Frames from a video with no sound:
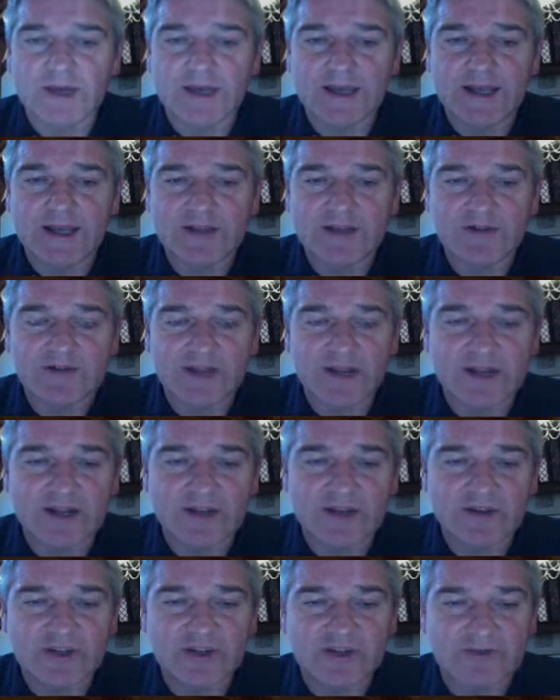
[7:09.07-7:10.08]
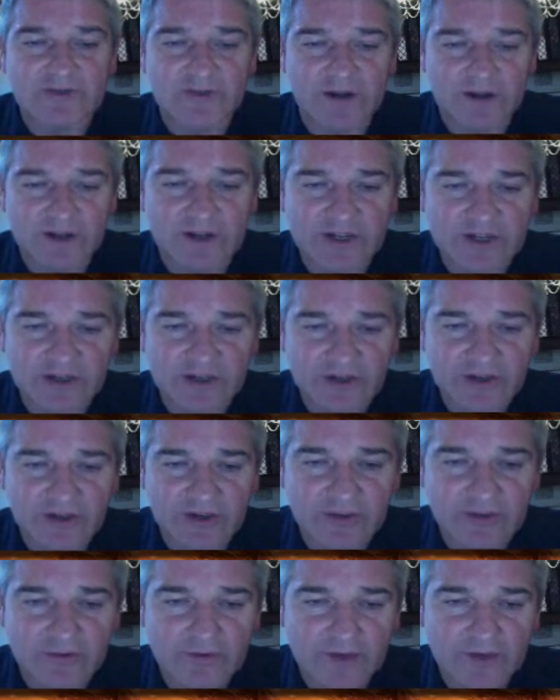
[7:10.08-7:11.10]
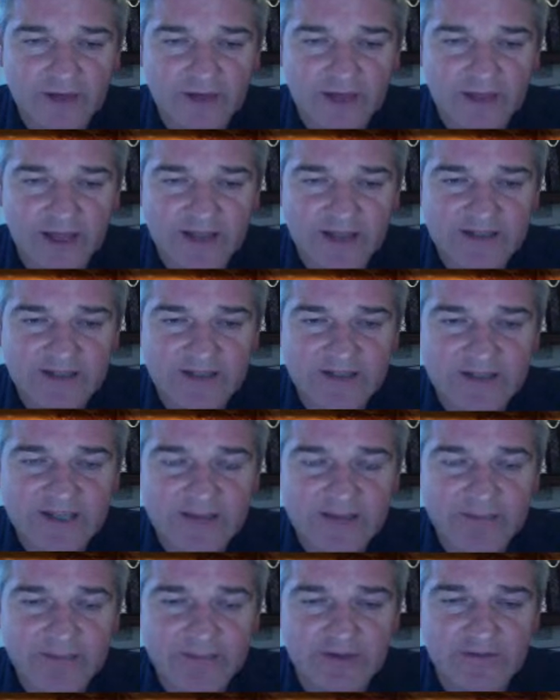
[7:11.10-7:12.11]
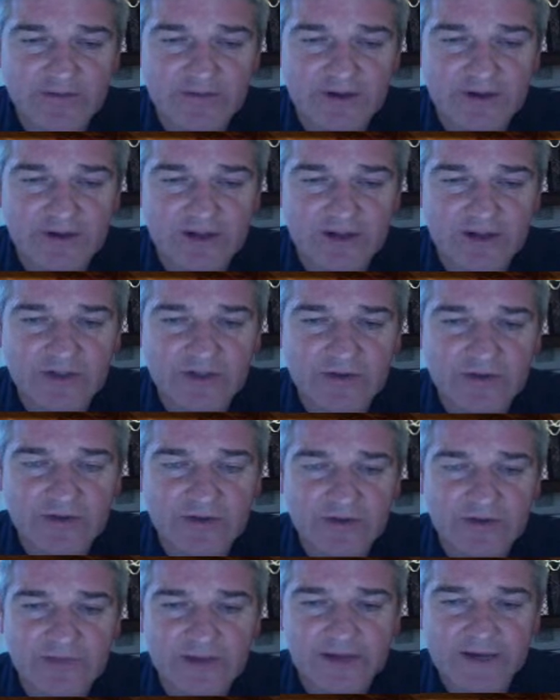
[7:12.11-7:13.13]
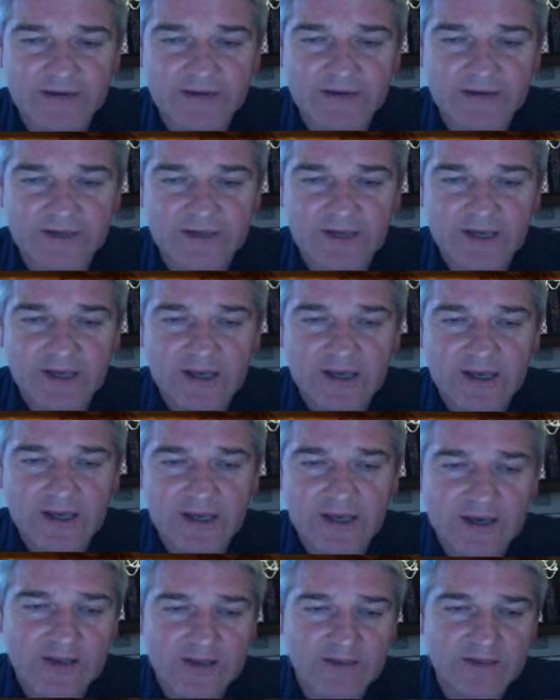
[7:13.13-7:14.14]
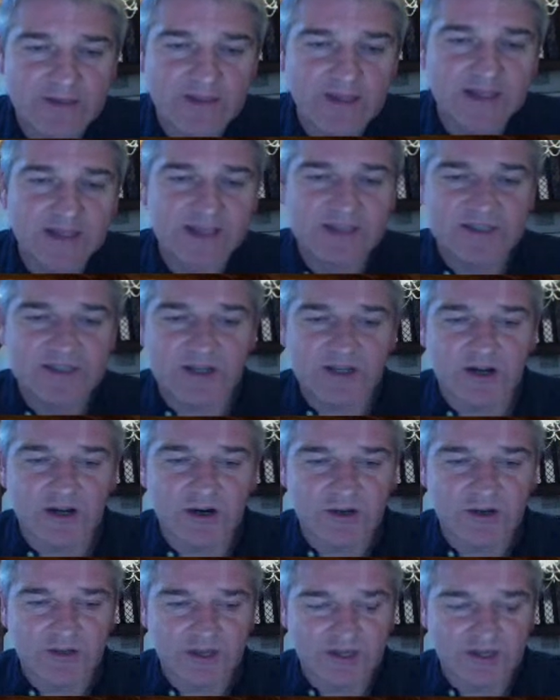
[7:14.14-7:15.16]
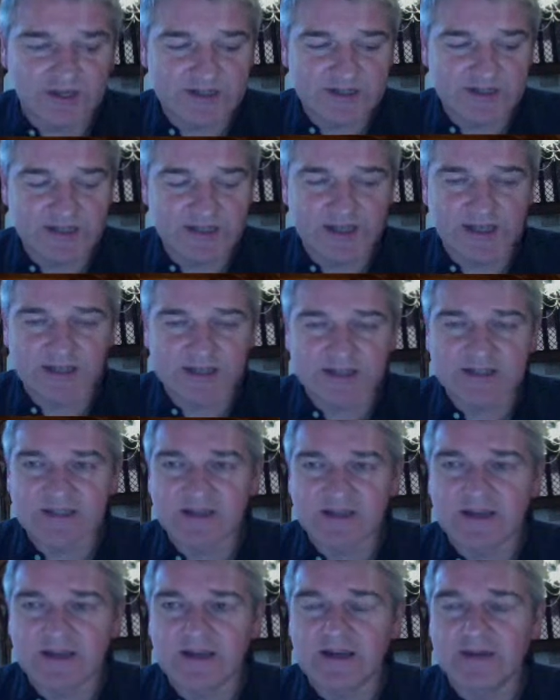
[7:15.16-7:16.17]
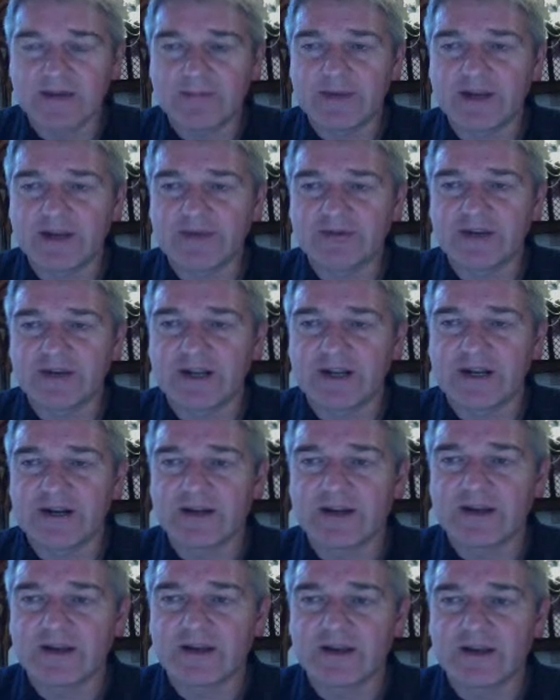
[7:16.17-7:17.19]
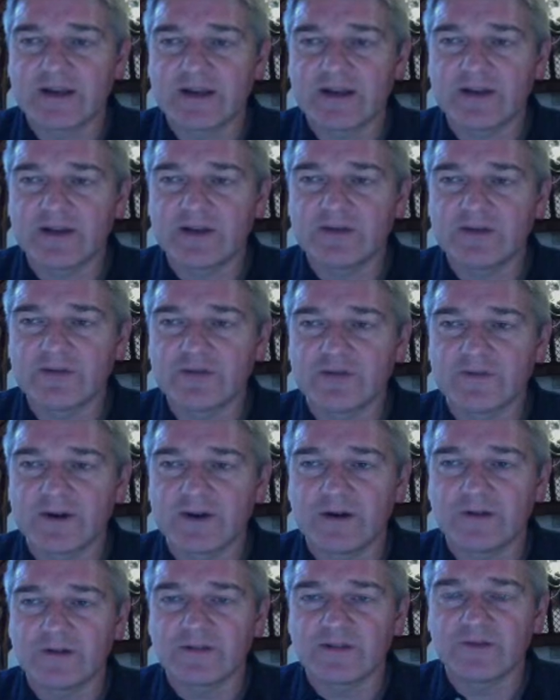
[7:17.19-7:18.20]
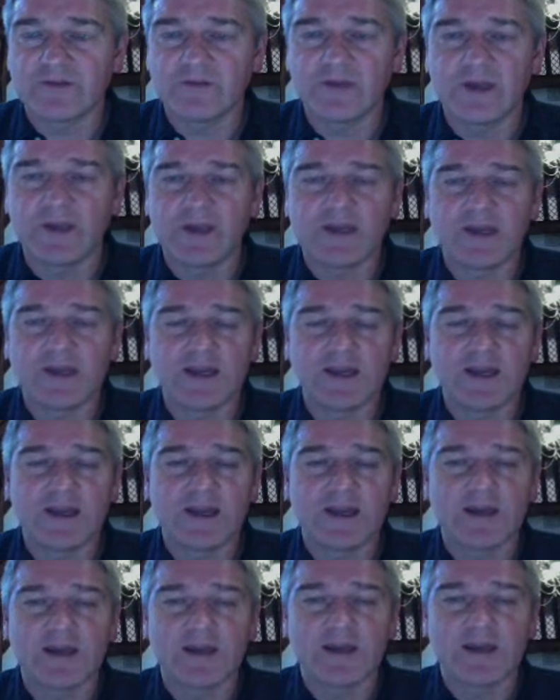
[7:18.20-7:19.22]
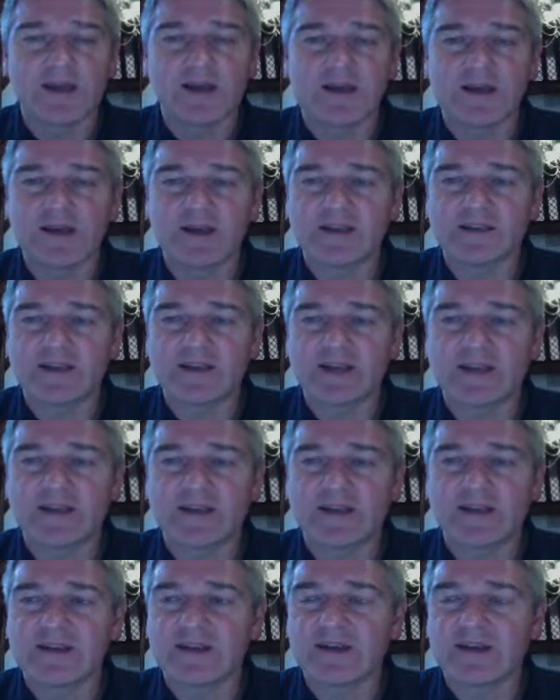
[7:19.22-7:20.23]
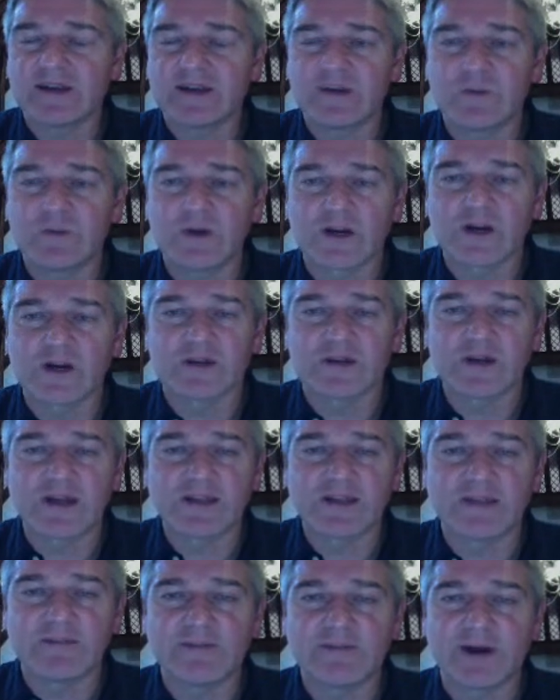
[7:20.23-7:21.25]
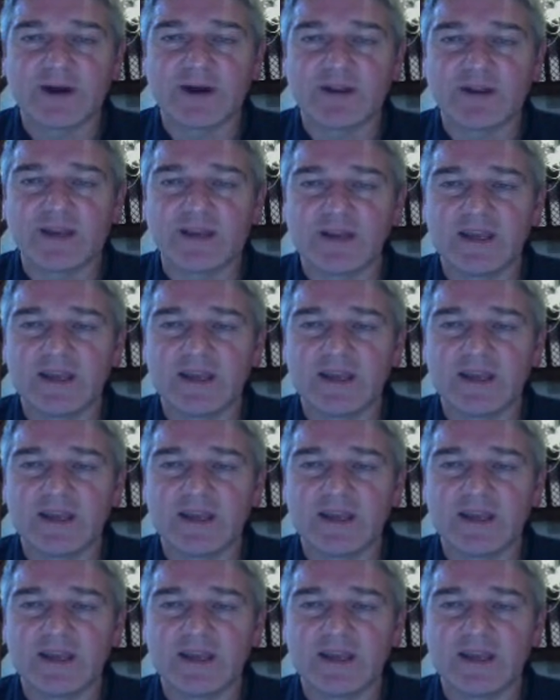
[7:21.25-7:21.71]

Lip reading: cancel that and just finally show you that's the template file I talked about, and these are the 6 Patran neutral files that we said were created by the